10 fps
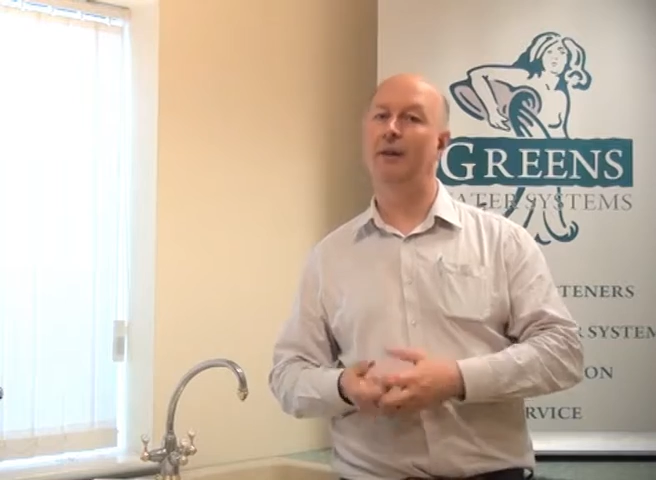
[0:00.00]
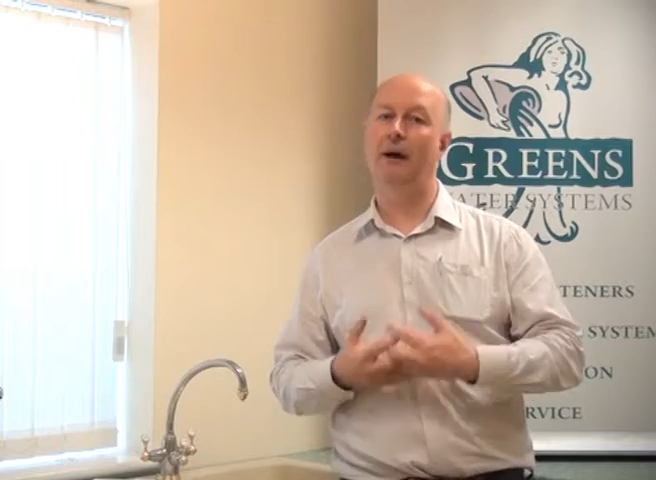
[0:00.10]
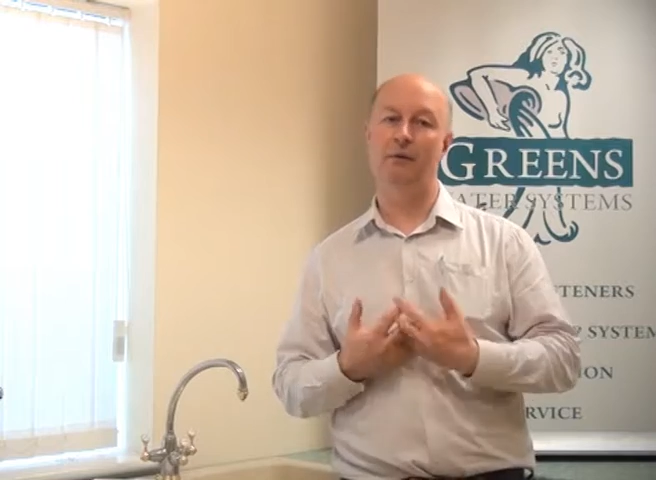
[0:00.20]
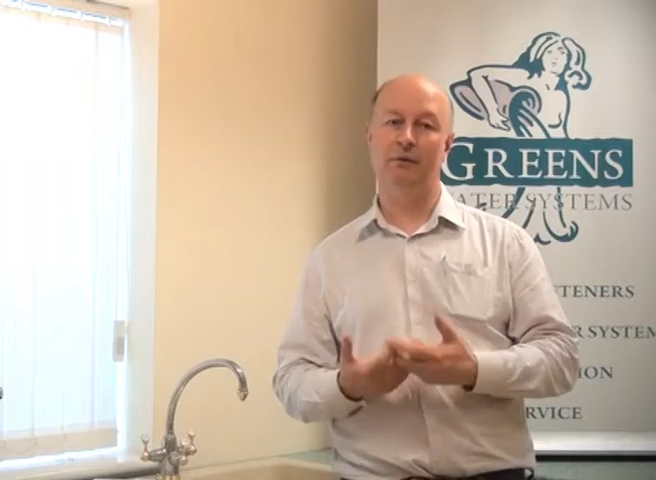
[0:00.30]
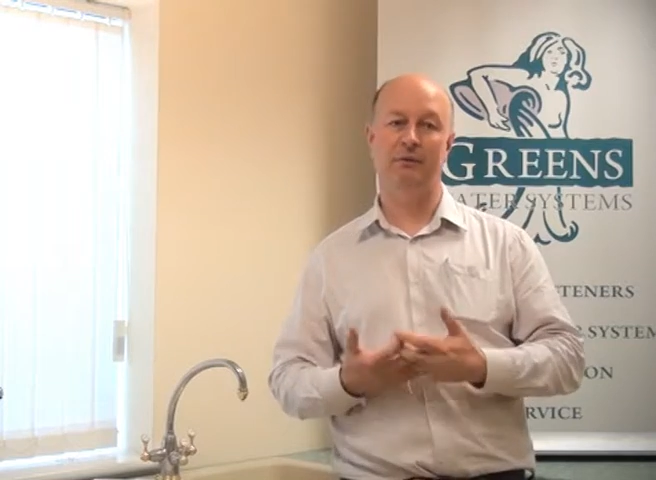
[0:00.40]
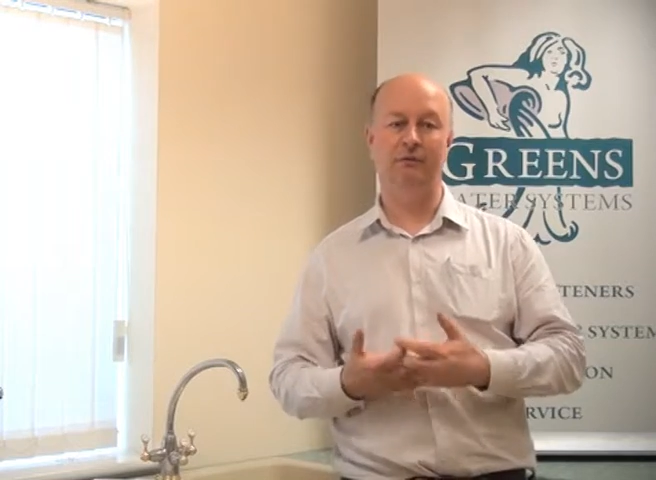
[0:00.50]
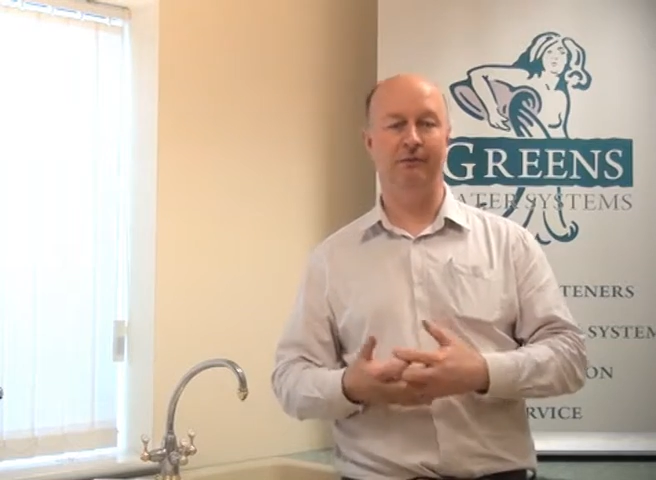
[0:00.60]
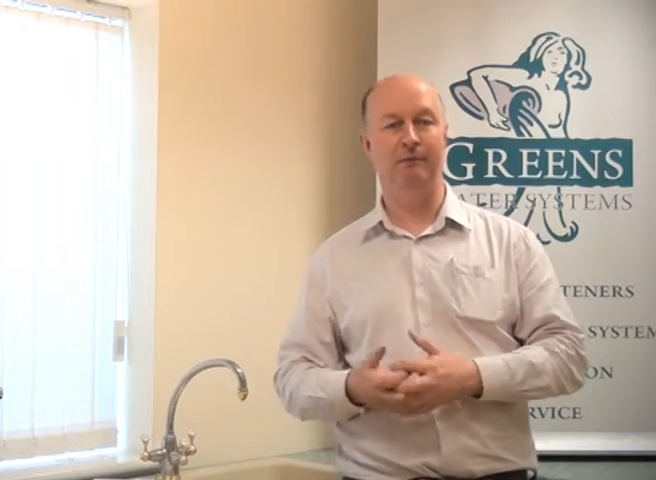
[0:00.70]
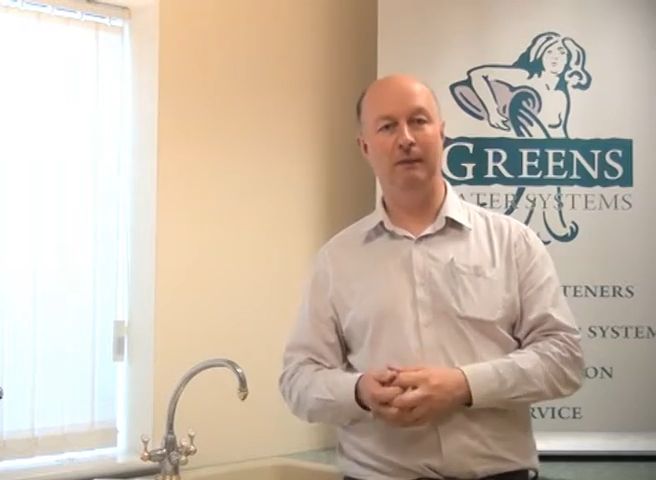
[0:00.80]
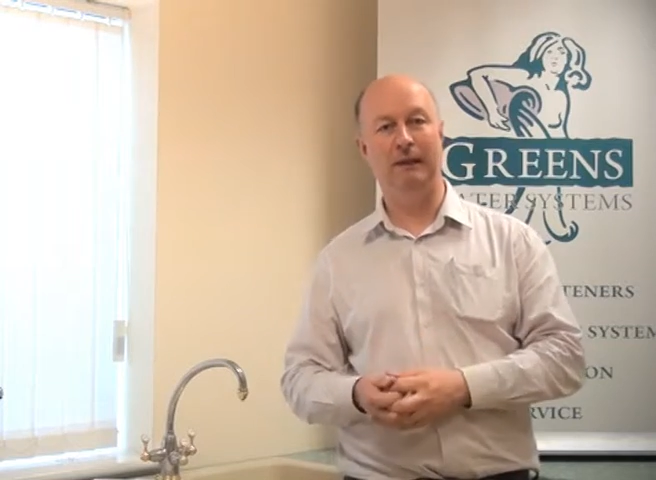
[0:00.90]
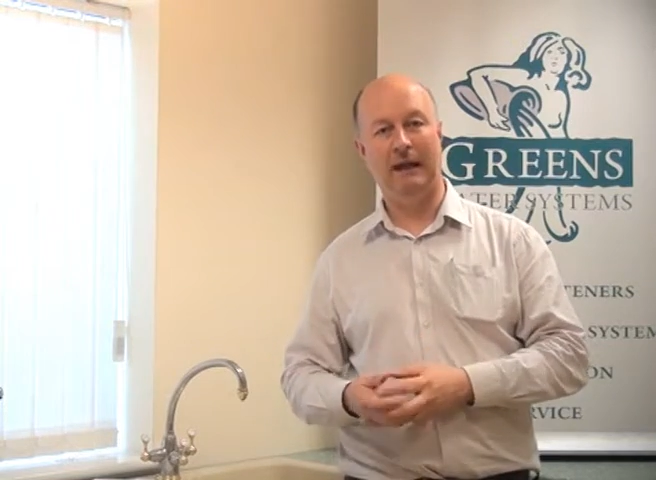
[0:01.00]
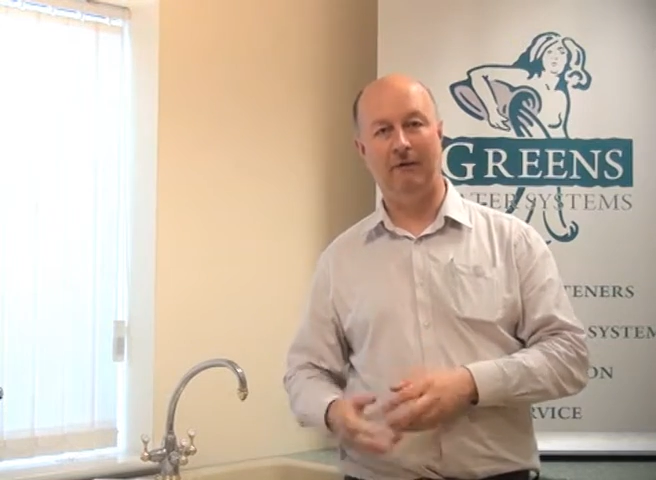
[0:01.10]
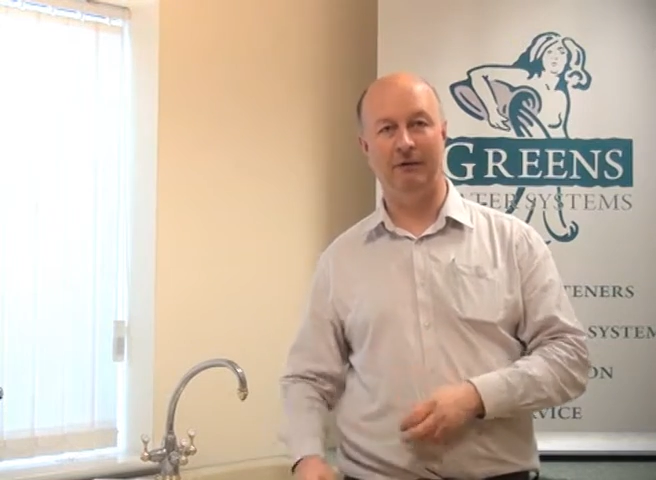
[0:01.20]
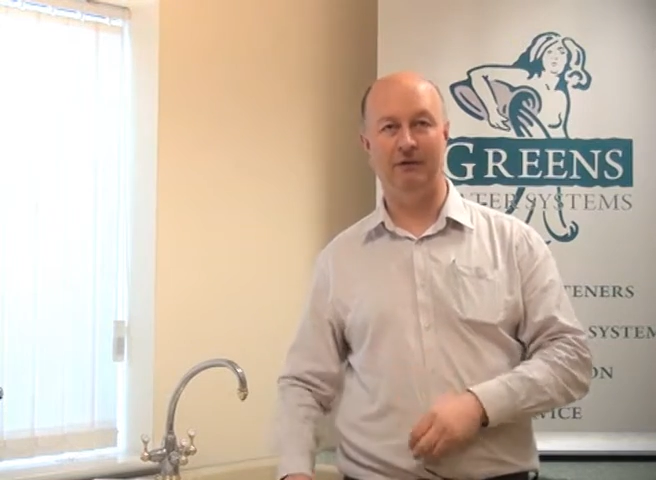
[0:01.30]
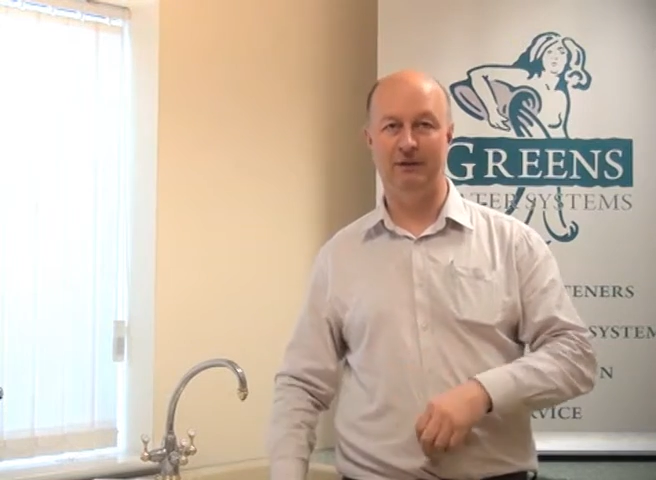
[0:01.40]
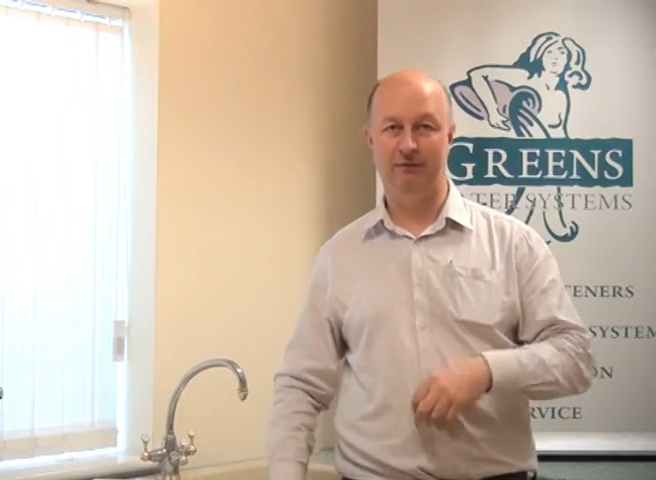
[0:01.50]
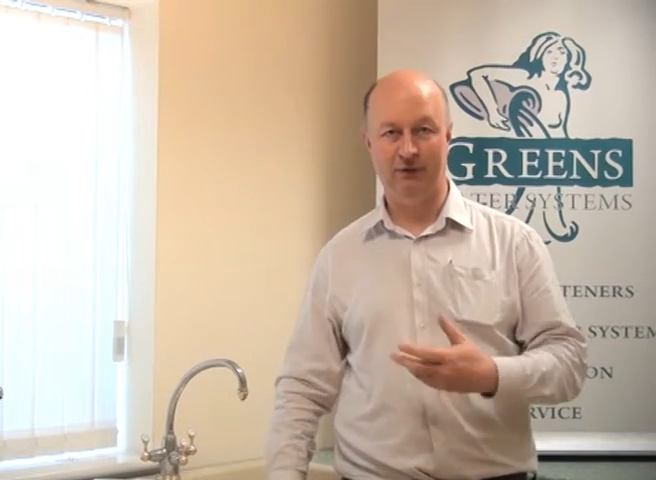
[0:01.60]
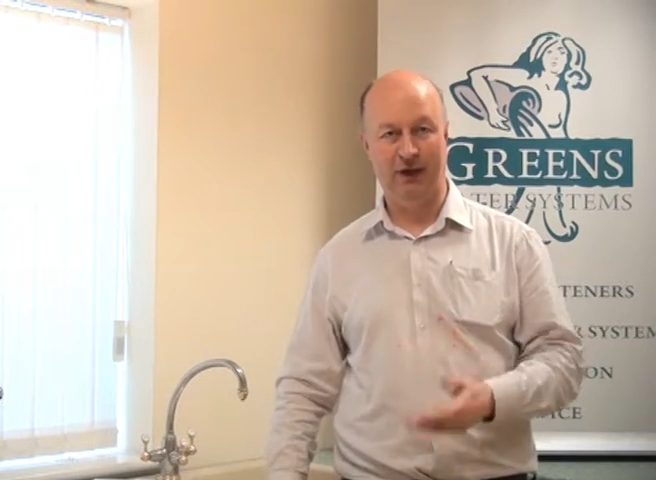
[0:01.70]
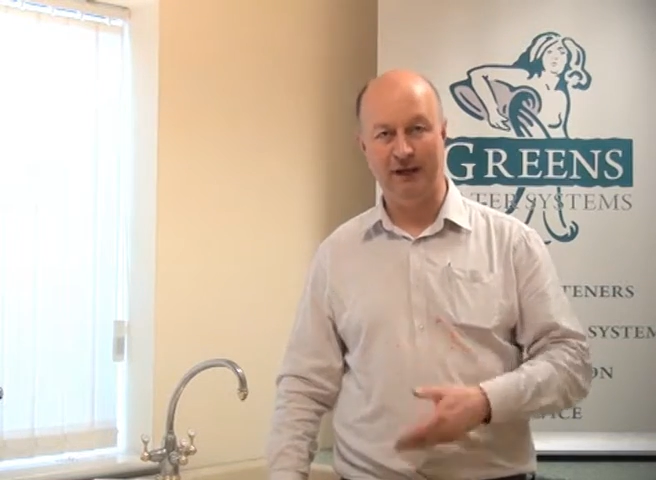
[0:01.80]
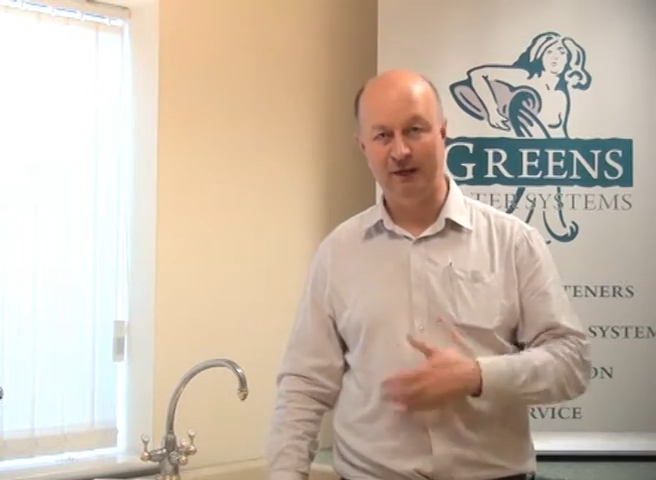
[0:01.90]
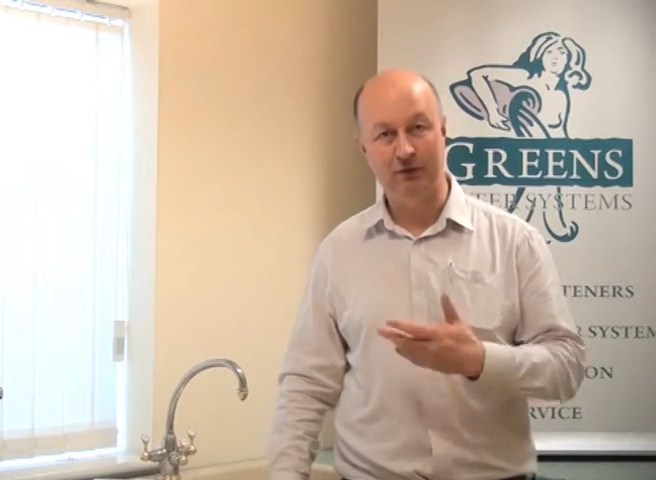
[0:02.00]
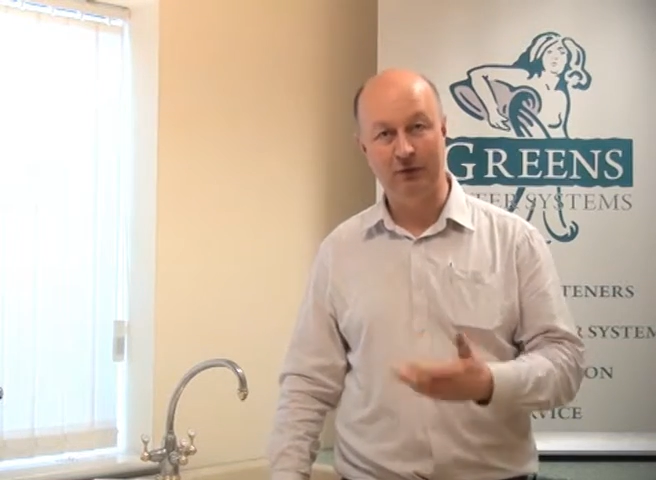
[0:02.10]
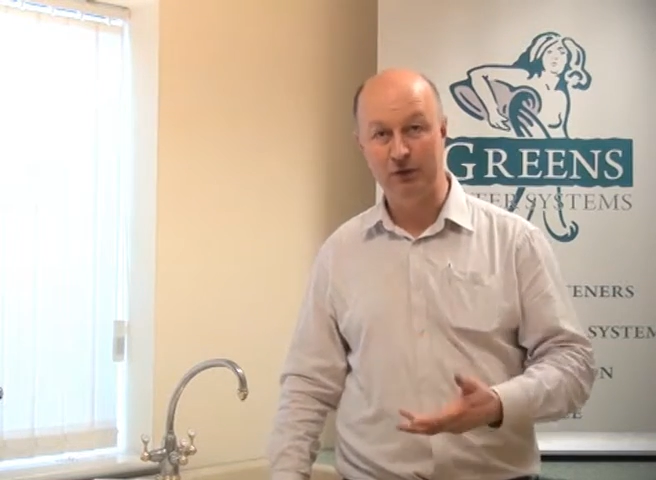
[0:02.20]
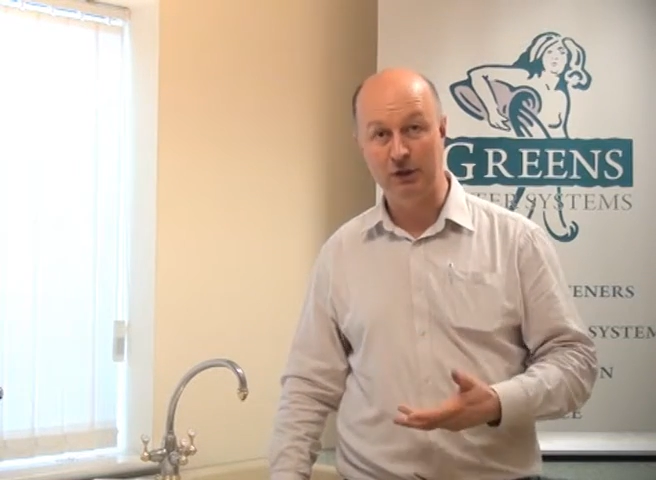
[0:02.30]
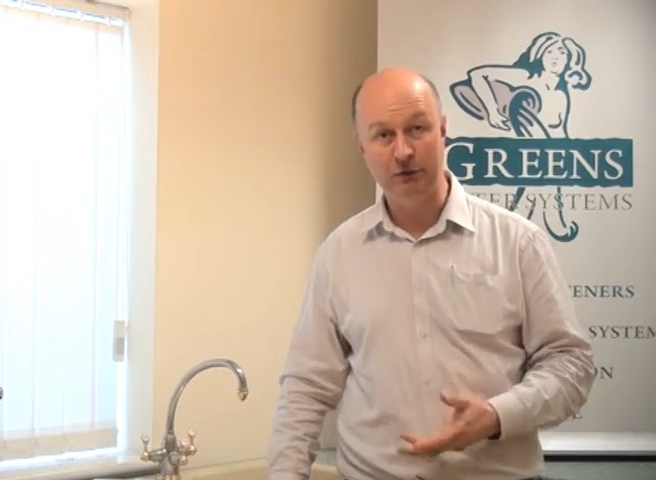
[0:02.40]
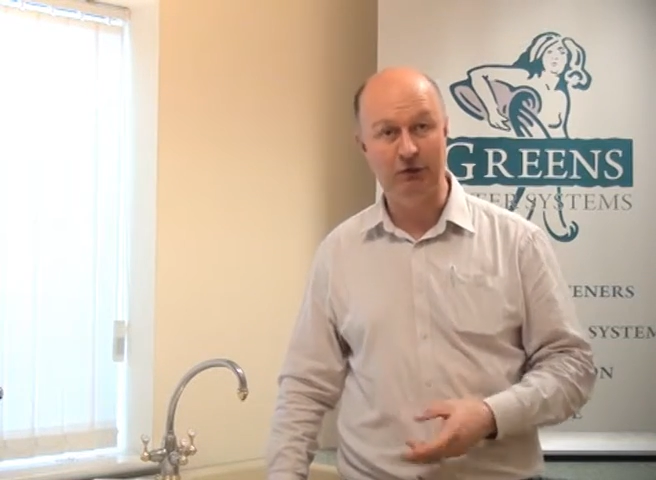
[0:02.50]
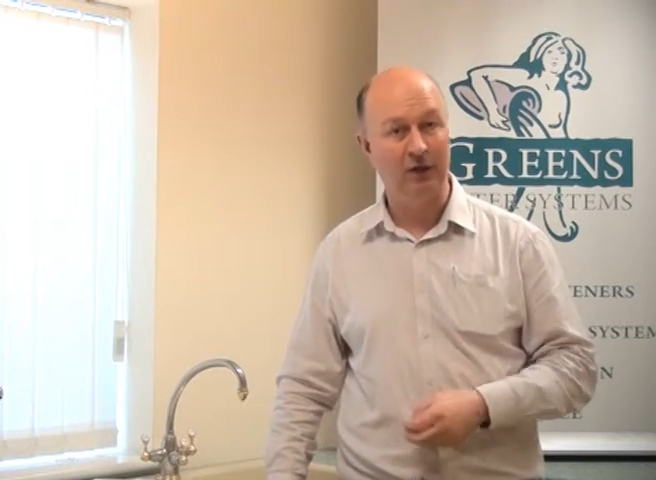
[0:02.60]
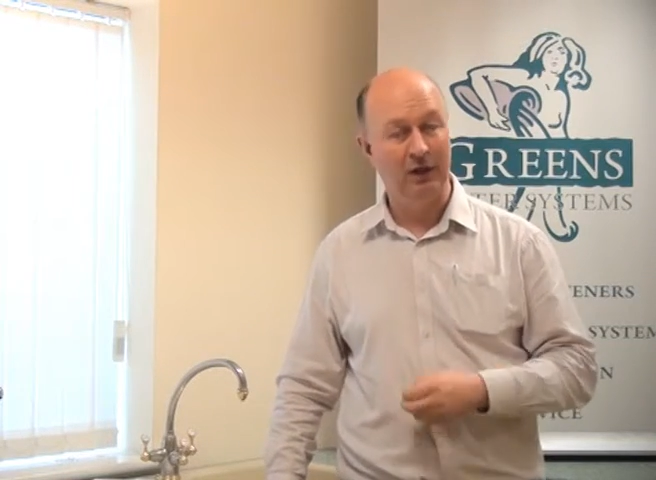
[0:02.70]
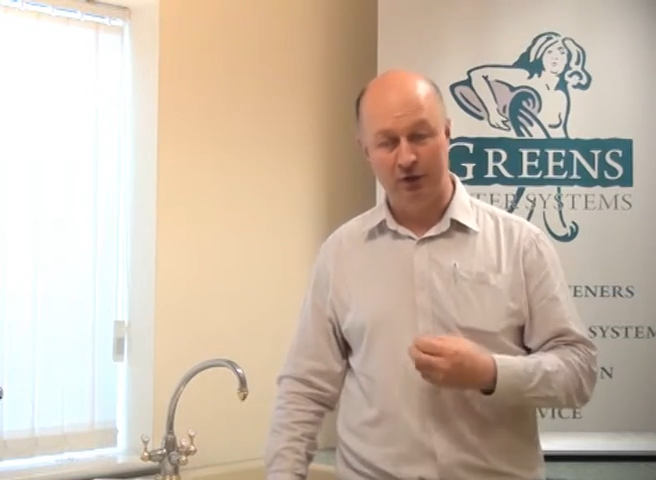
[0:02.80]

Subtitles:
that would give a familiarity of taste and use